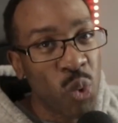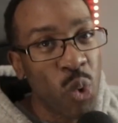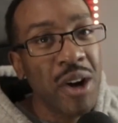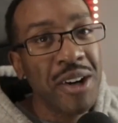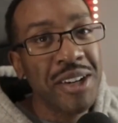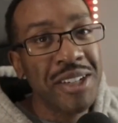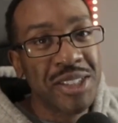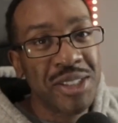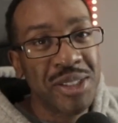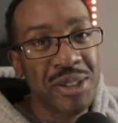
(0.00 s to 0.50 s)
you
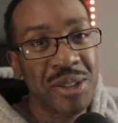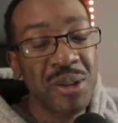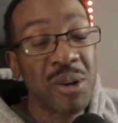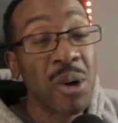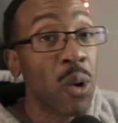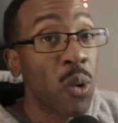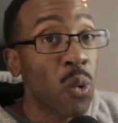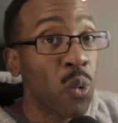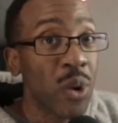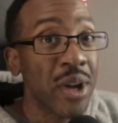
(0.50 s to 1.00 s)
wanted
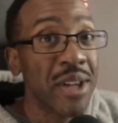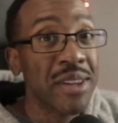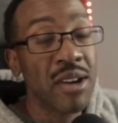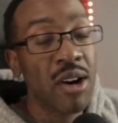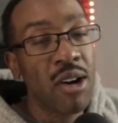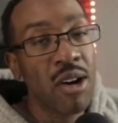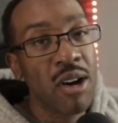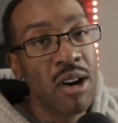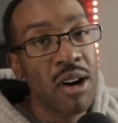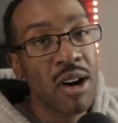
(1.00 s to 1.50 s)
to
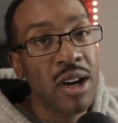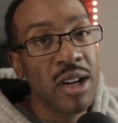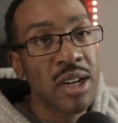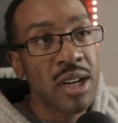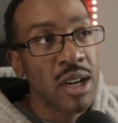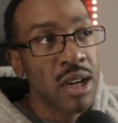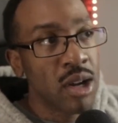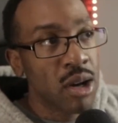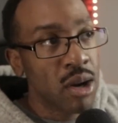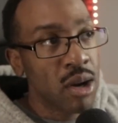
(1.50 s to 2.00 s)
with
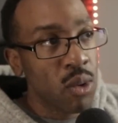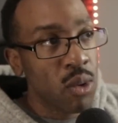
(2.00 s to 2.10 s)
on